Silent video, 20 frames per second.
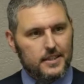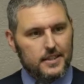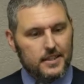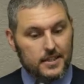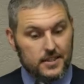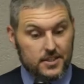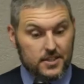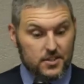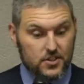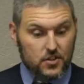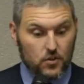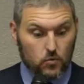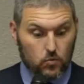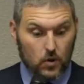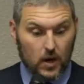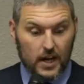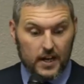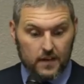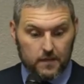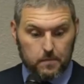This is the
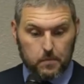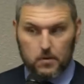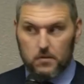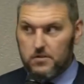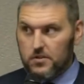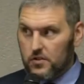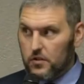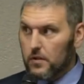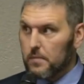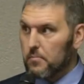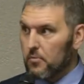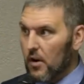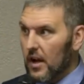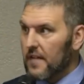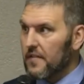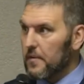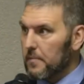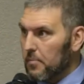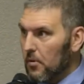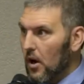right of personal and
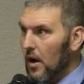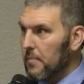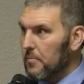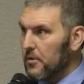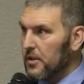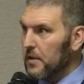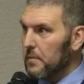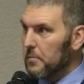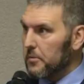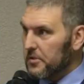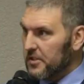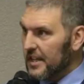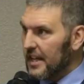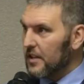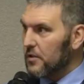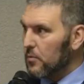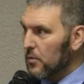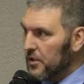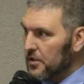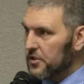private property to
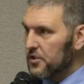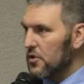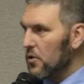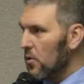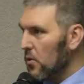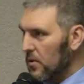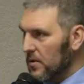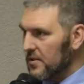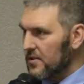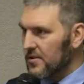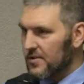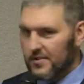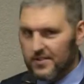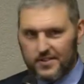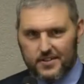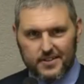protect what is yours.